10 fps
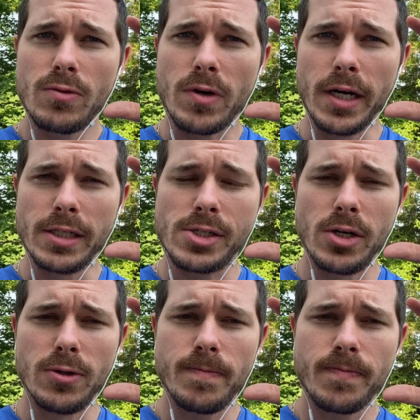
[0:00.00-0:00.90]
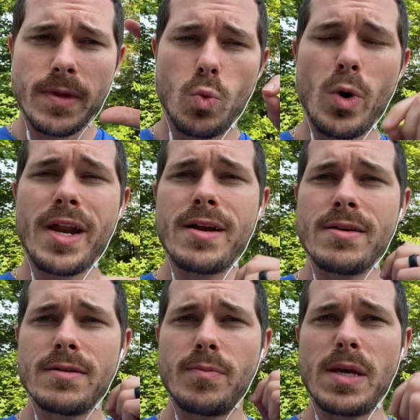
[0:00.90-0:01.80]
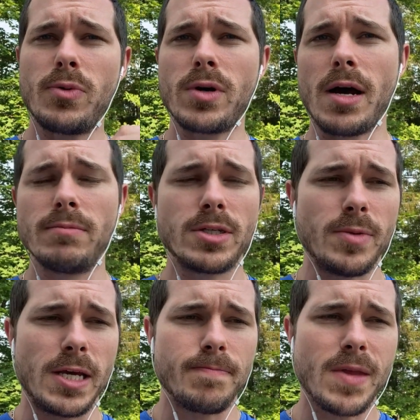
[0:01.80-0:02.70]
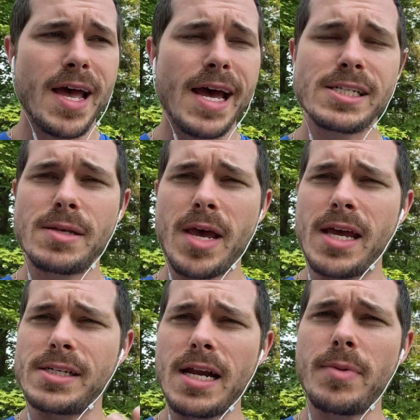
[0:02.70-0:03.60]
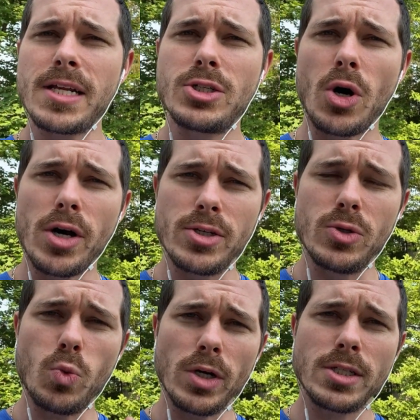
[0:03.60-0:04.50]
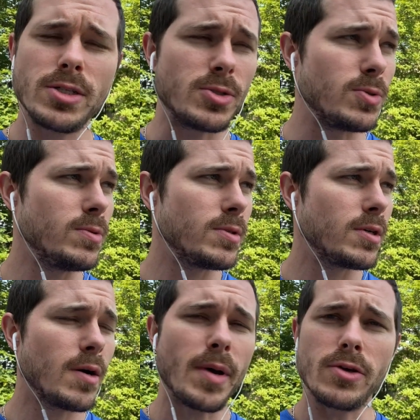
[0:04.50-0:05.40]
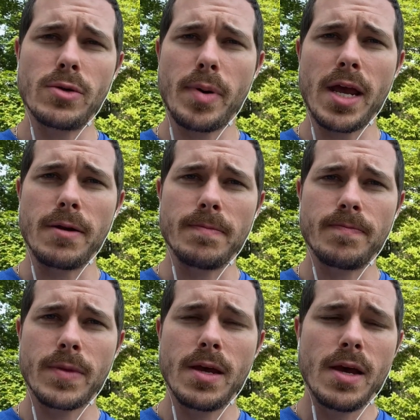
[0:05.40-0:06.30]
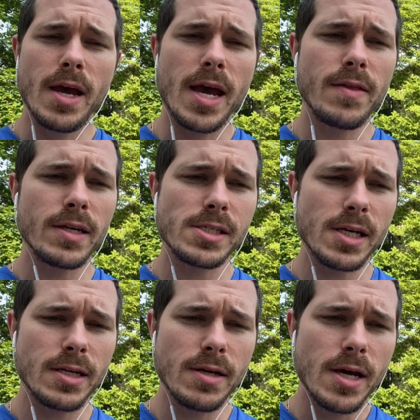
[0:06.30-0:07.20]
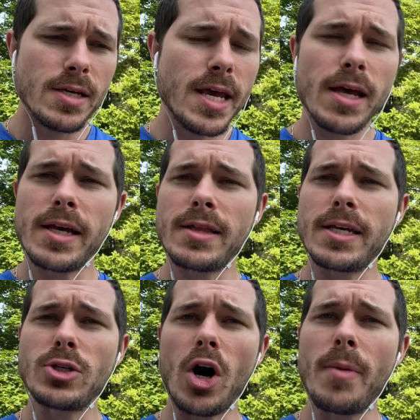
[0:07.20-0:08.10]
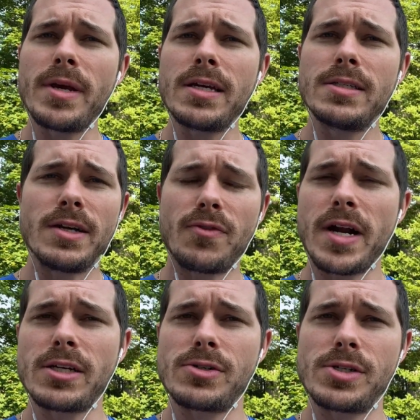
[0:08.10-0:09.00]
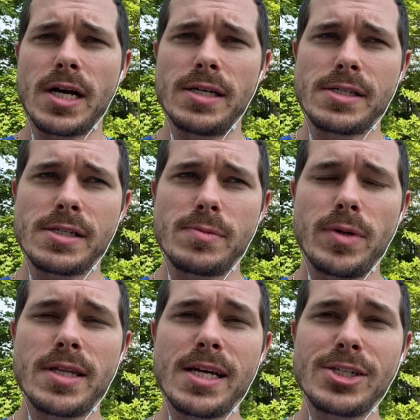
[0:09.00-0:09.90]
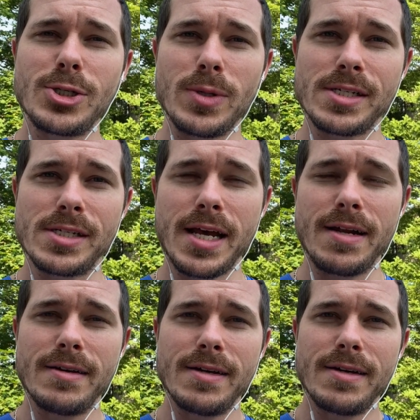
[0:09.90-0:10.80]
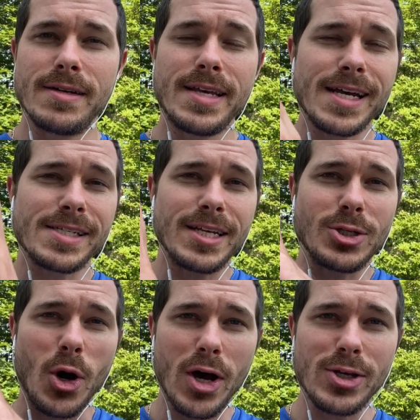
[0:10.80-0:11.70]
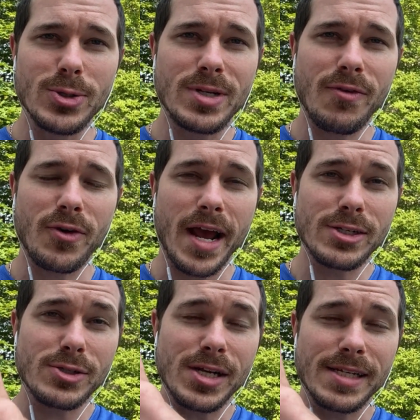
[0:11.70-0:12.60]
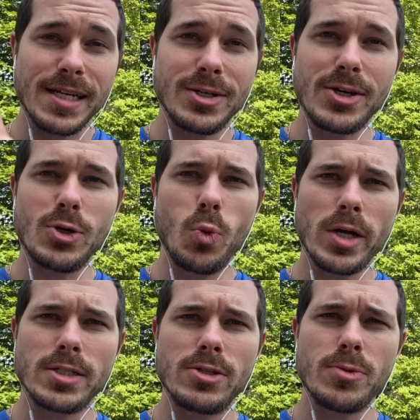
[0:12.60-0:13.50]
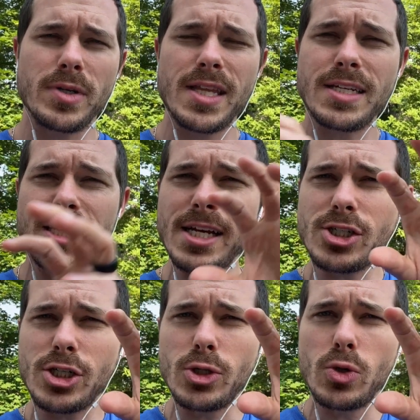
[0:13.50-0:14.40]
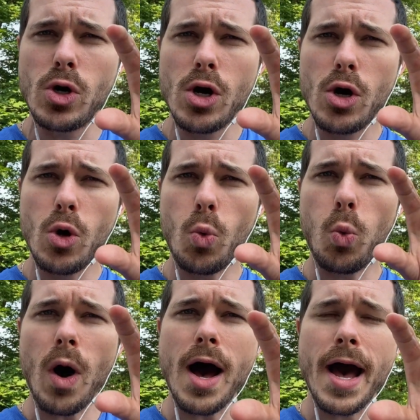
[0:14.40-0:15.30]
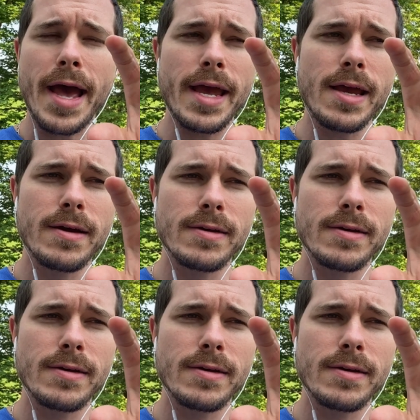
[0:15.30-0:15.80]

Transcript: right? So when people come to me, I ask them, hey, has anybody taught you what to do about your pain? And they say, yeah, like they taught me different exercises. But the issue is, is that yes, they taught you different exercises, they taught you what to do, but did they teach you why